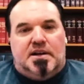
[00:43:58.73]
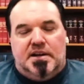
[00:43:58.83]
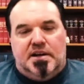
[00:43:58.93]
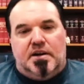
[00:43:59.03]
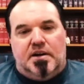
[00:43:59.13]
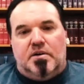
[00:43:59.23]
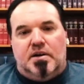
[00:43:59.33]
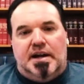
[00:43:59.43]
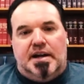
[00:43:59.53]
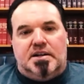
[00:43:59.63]

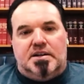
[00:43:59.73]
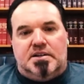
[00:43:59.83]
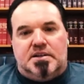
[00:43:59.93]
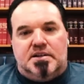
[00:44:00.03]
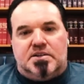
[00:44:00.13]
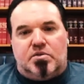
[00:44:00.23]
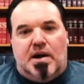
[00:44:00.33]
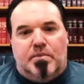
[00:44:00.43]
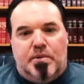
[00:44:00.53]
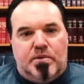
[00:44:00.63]
and
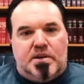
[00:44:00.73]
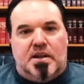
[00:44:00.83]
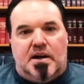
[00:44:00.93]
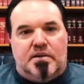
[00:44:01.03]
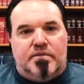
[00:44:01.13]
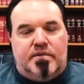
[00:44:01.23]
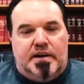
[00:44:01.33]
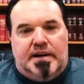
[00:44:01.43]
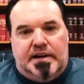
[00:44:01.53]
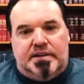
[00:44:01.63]
surround me with love.
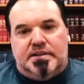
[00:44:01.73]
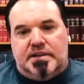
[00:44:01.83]
And